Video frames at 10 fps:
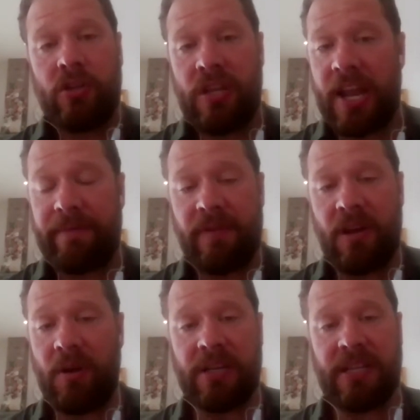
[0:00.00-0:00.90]
they have
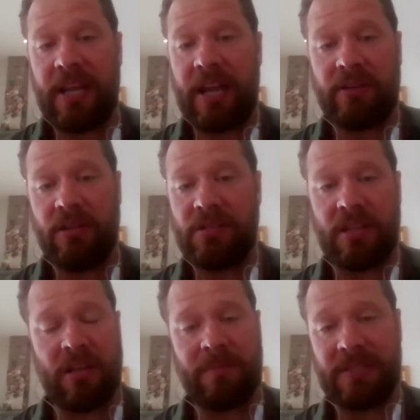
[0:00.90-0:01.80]
no idea how to use a
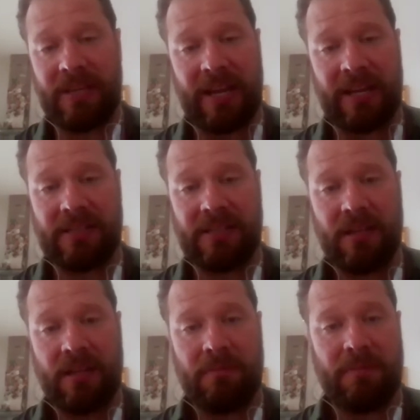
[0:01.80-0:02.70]
thermostat
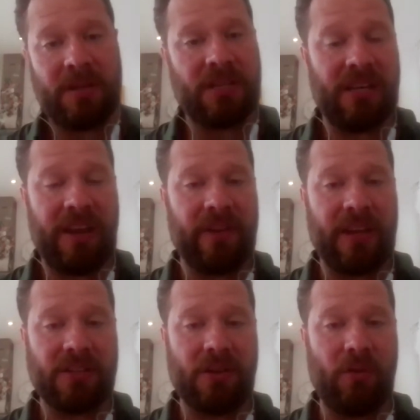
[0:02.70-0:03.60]
because it never
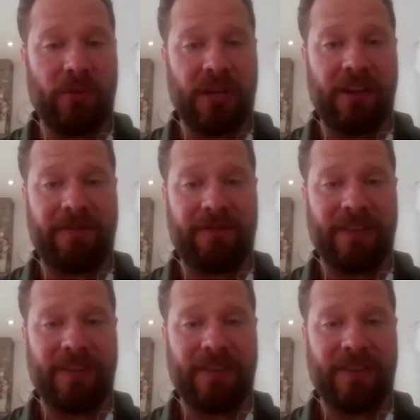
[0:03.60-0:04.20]
gets cold enough.